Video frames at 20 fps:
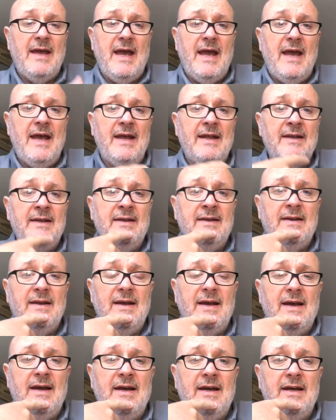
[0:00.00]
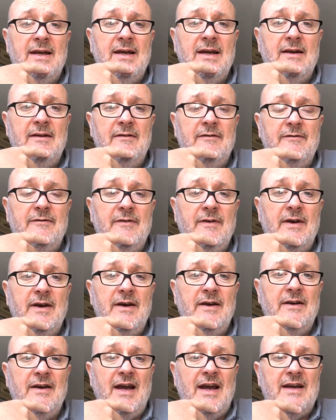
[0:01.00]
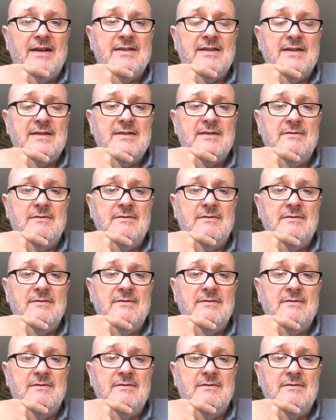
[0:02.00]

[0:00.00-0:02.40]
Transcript: and I have access